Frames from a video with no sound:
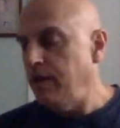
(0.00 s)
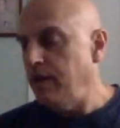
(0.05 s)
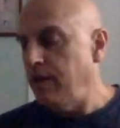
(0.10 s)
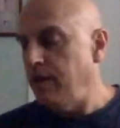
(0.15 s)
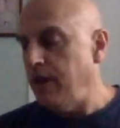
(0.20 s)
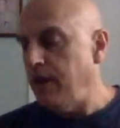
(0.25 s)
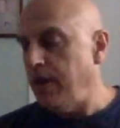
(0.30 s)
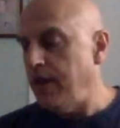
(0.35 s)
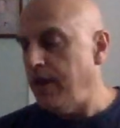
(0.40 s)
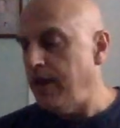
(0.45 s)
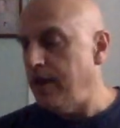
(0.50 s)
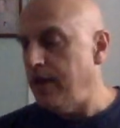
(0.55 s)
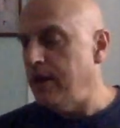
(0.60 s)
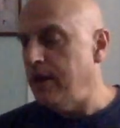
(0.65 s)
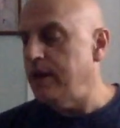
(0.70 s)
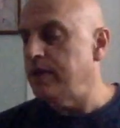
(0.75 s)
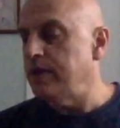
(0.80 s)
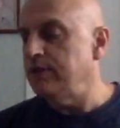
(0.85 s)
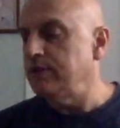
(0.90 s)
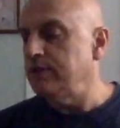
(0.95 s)

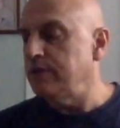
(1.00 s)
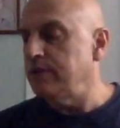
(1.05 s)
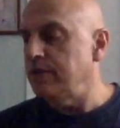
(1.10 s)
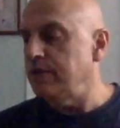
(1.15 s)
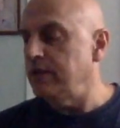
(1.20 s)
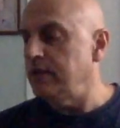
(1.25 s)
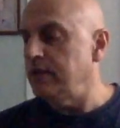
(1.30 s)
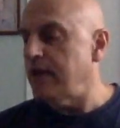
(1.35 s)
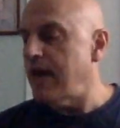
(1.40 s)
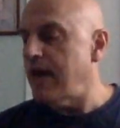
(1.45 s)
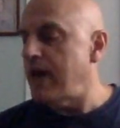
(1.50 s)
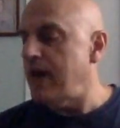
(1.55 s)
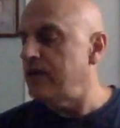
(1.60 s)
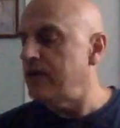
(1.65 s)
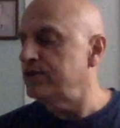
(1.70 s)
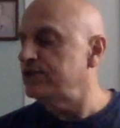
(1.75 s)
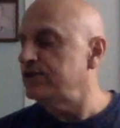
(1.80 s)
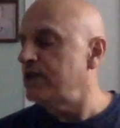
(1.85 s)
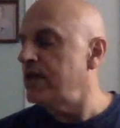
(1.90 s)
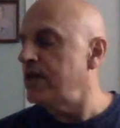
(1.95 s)
and it
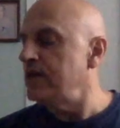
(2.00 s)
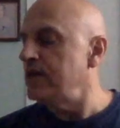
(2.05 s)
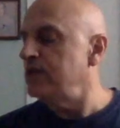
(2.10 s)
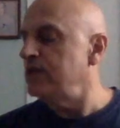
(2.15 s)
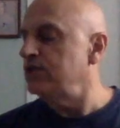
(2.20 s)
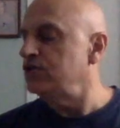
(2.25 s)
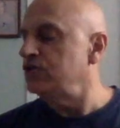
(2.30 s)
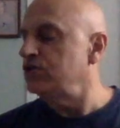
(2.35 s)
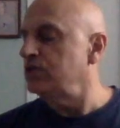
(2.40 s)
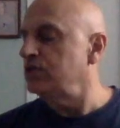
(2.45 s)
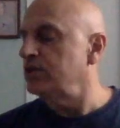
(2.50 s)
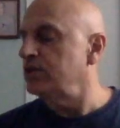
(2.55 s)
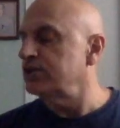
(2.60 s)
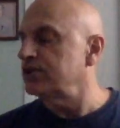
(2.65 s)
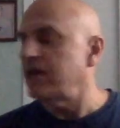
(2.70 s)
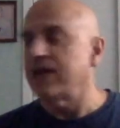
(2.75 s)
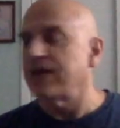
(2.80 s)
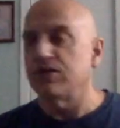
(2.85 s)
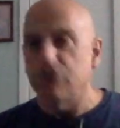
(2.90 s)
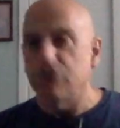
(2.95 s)
has looks
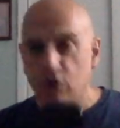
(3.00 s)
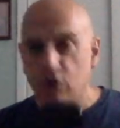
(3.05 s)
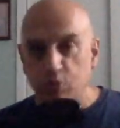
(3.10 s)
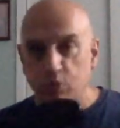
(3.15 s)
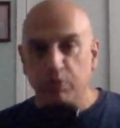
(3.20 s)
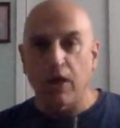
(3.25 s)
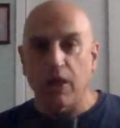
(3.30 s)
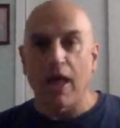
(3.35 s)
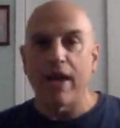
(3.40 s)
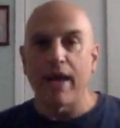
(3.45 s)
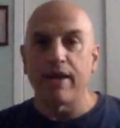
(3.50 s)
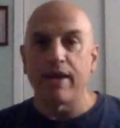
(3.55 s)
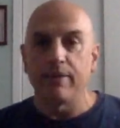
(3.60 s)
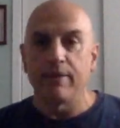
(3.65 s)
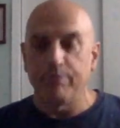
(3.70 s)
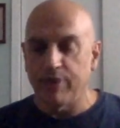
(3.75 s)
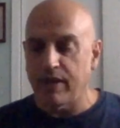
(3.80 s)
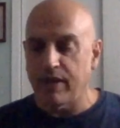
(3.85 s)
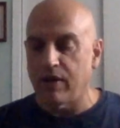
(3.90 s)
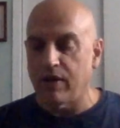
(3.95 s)
like a 2-ply
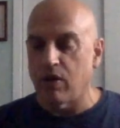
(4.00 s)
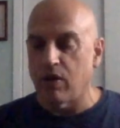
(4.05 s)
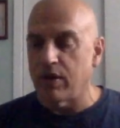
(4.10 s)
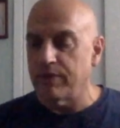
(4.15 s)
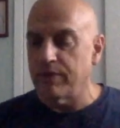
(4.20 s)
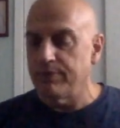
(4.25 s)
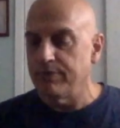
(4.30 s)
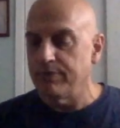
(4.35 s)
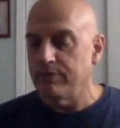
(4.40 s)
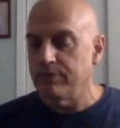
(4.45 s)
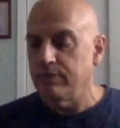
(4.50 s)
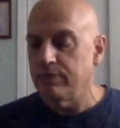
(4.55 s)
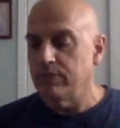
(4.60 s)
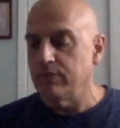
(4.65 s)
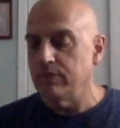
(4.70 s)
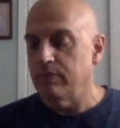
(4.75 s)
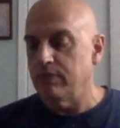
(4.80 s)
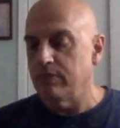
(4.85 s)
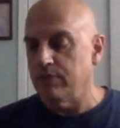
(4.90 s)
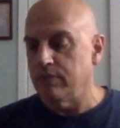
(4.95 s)
pick guard,
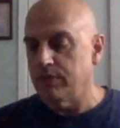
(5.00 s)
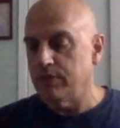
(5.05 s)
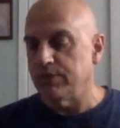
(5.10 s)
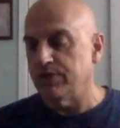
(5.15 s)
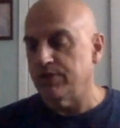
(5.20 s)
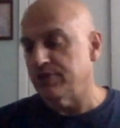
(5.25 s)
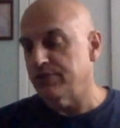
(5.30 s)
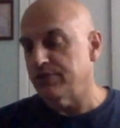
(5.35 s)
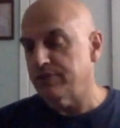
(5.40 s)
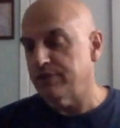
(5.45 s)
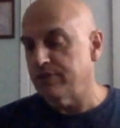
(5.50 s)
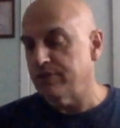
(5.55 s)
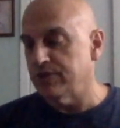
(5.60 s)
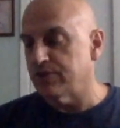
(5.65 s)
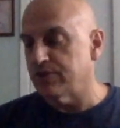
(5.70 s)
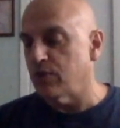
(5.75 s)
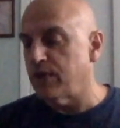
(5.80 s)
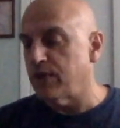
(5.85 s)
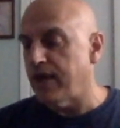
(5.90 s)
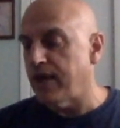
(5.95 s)
which is
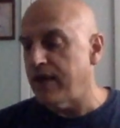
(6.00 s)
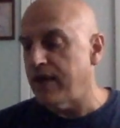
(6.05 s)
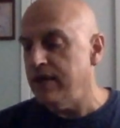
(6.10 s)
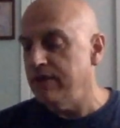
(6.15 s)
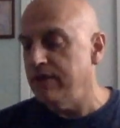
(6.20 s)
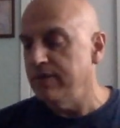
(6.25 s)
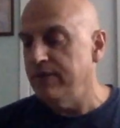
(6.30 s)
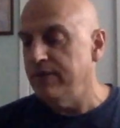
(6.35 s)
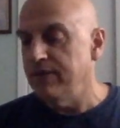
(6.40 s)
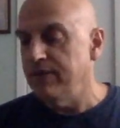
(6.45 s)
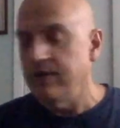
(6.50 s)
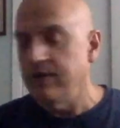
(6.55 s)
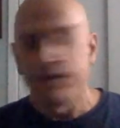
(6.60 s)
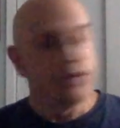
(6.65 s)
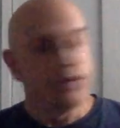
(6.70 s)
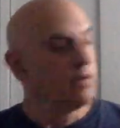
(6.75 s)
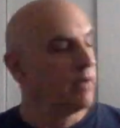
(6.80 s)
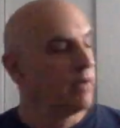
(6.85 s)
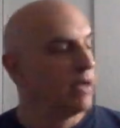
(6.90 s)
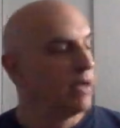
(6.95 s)
okay,
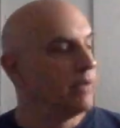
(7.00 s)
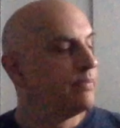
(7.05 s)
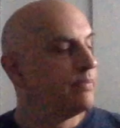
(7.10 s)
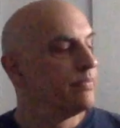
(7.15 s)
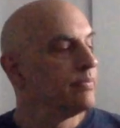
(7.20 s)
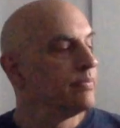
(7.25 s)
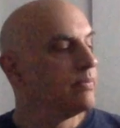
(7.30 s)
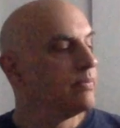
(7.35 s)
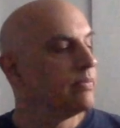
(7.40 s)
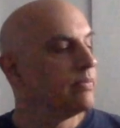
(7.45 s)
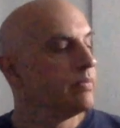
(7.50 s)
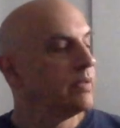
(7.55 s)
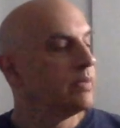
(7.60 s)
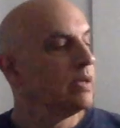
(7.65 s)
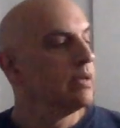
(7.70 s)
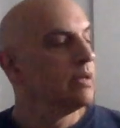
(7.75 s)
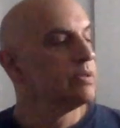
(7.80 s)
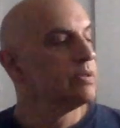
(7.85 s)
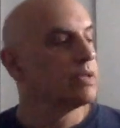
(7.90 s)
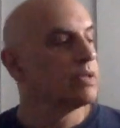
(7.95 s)
right?
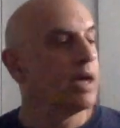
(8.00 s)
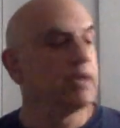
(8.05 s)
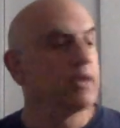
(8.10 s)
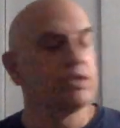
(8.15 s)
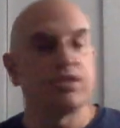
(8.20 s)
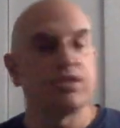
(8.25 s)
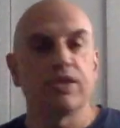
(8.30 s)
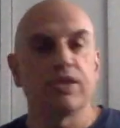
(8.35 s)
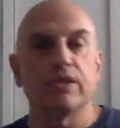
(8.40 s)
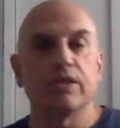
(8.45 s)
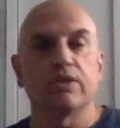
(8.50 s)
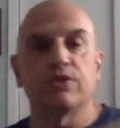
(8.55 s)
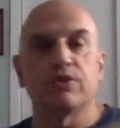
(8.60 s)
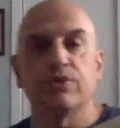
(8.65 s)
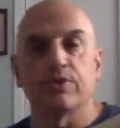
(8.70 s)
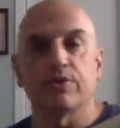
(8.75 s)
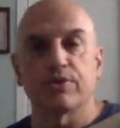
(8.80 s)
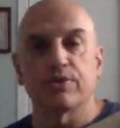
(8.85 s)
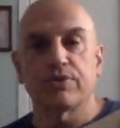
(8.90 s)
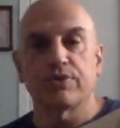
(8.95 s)
It's got sealed
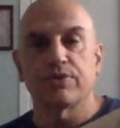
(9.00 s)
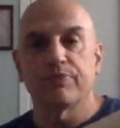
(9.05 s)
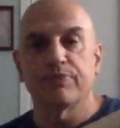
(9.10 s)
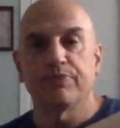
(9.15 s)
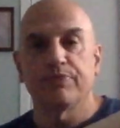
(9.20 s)
tuners,